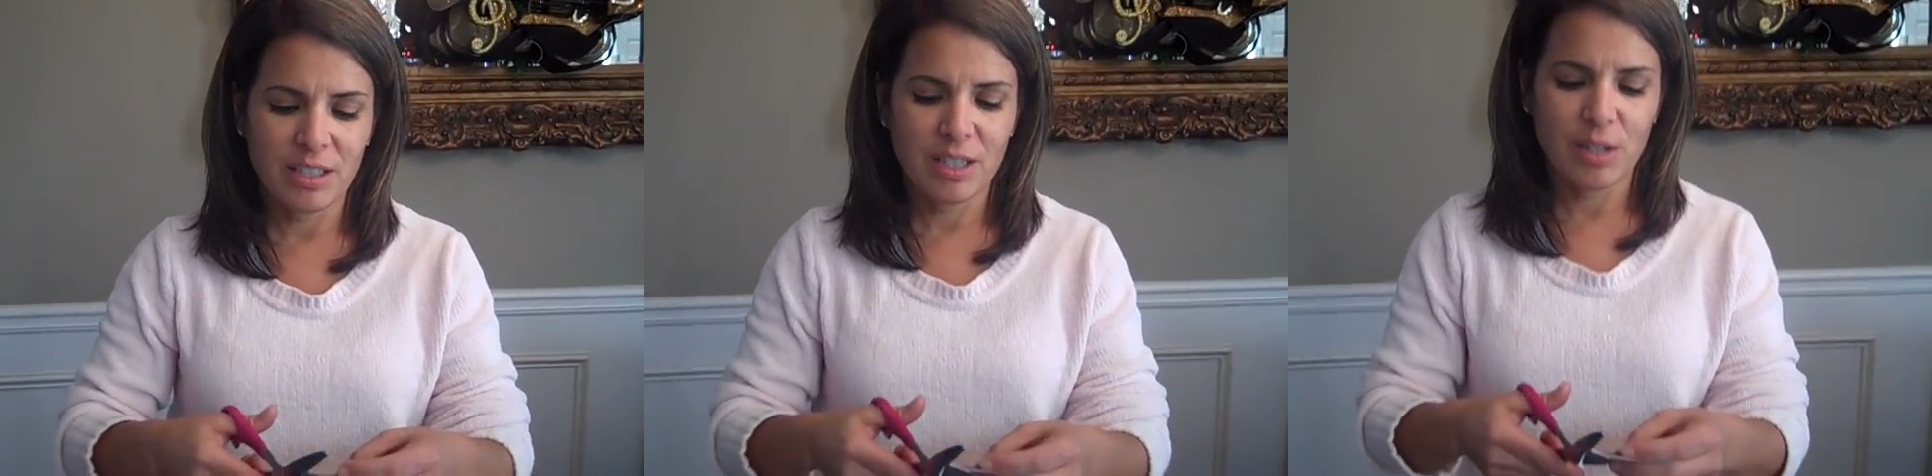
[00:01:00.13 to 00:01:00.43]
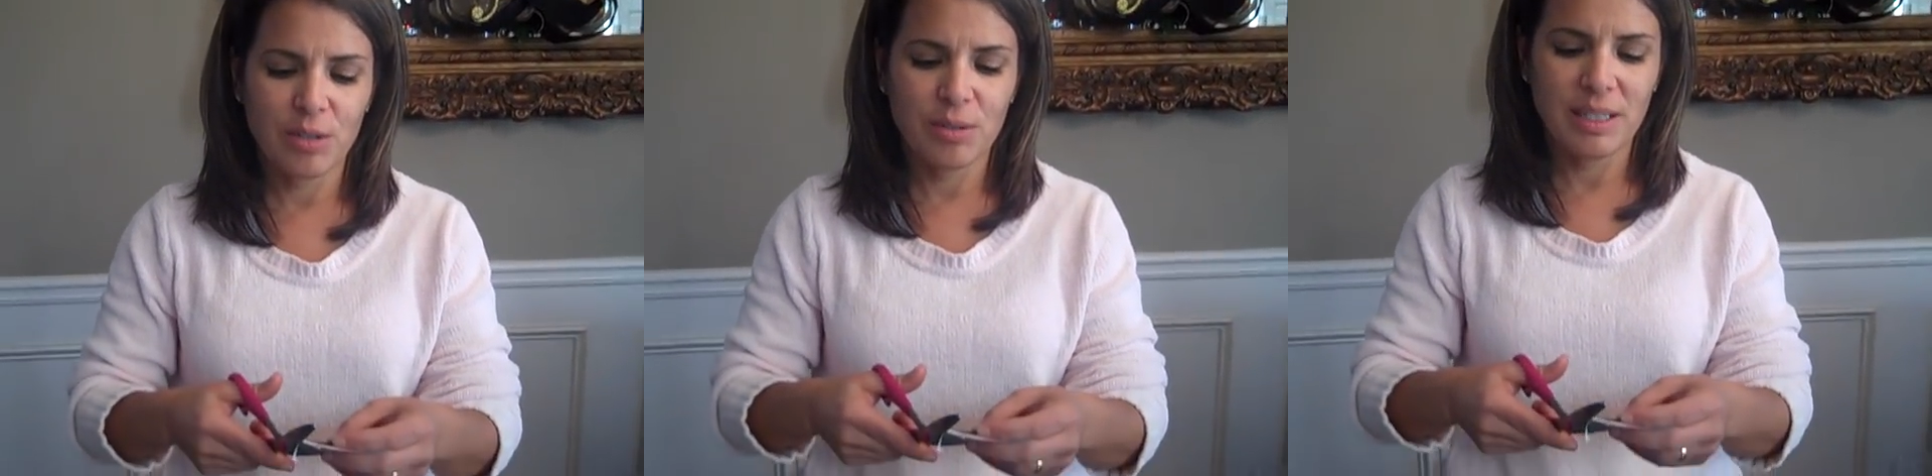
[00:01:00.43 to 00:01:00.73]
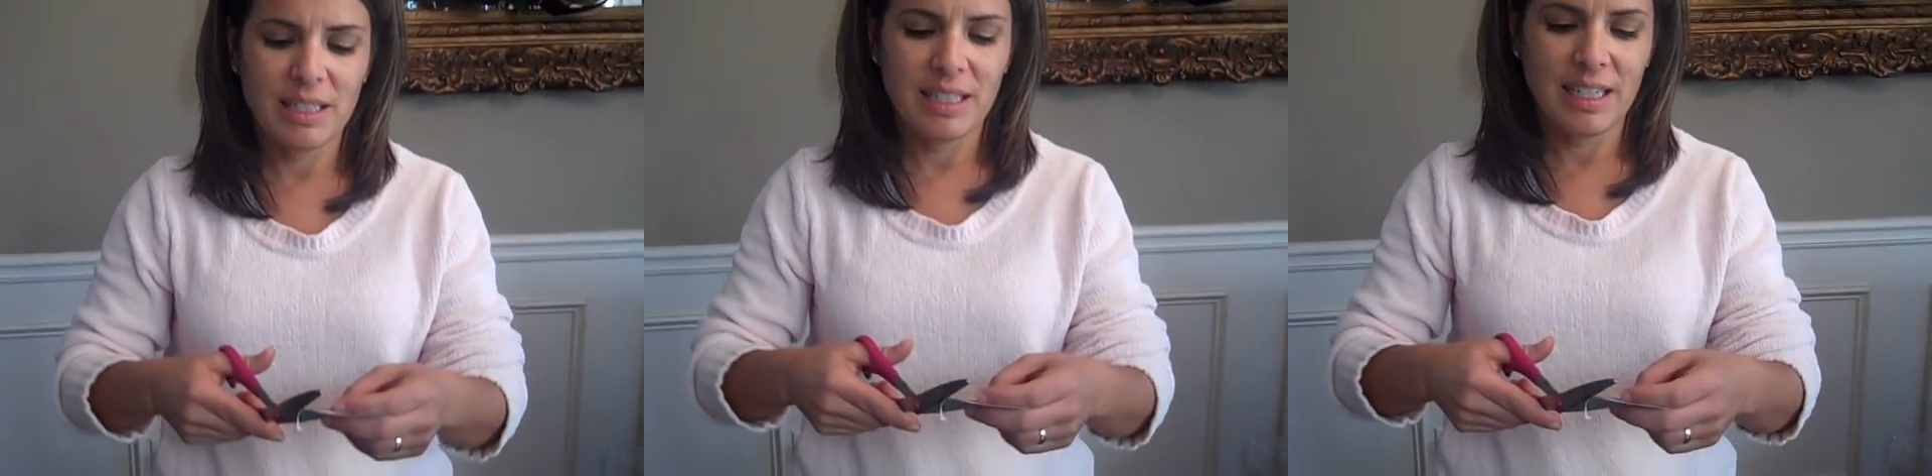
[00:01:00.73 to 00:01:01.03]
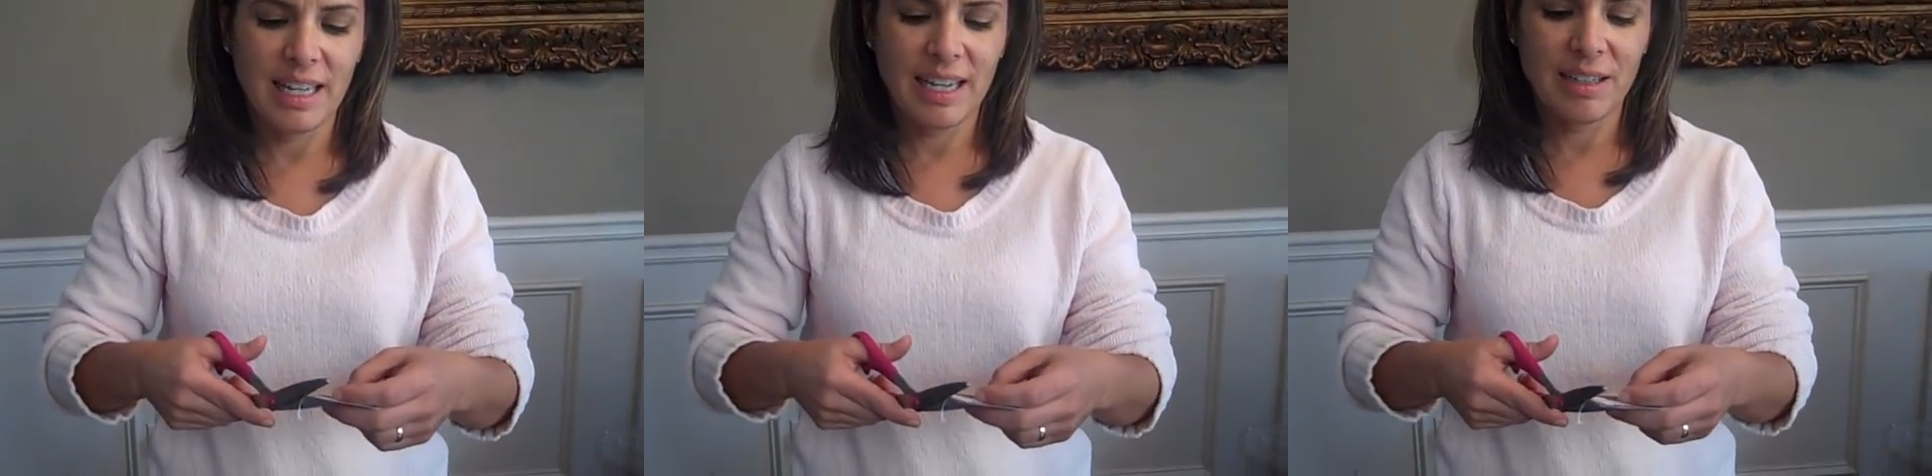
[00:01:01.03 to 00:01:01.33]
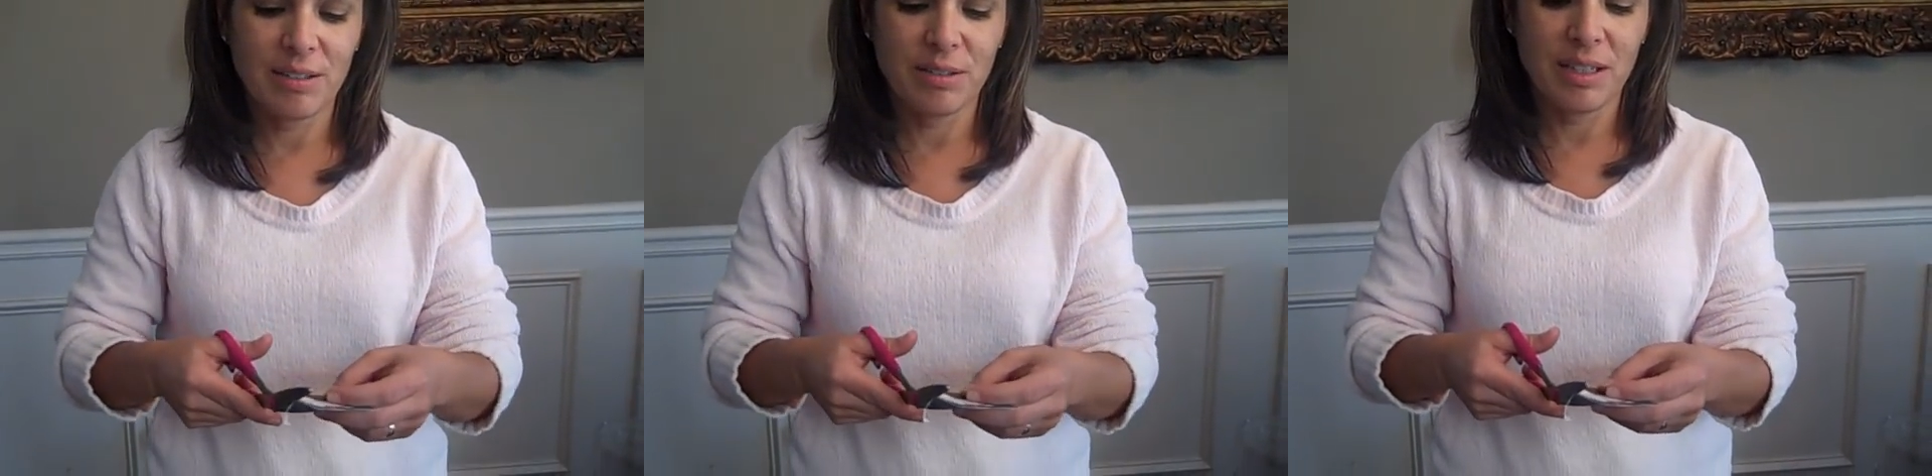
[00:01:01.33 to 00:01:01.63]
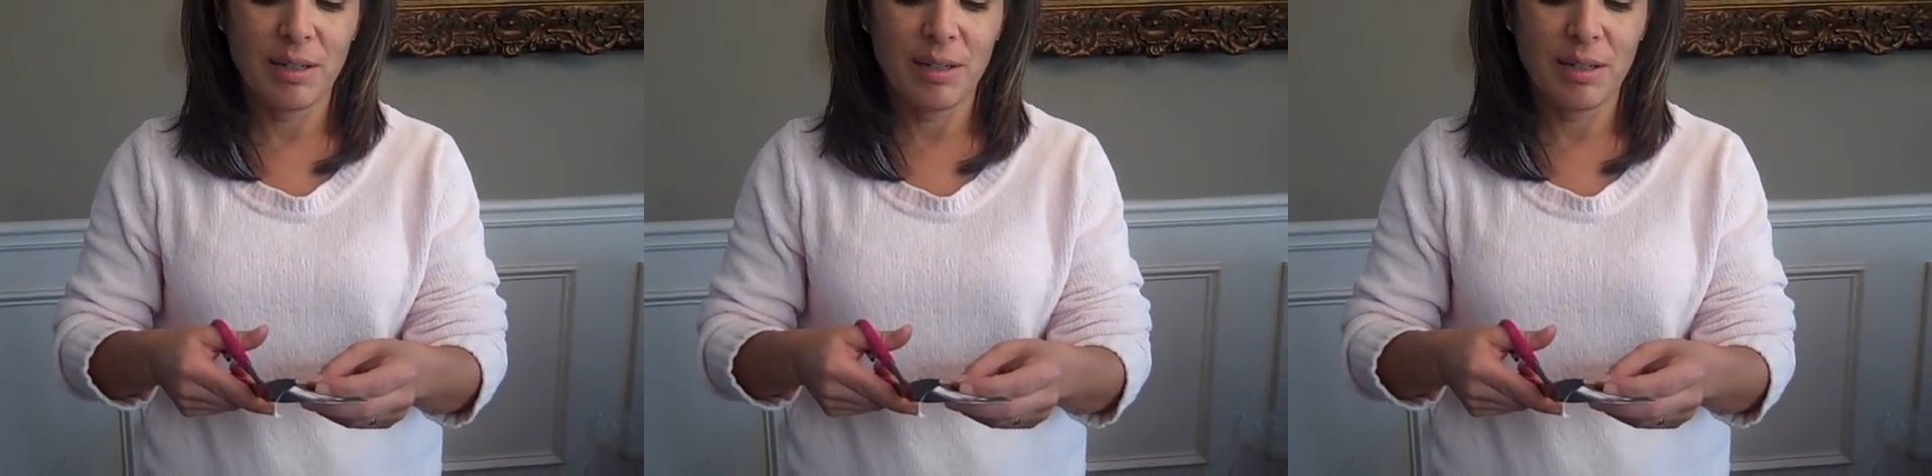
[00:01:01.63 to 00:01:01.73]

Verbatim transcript: go in and out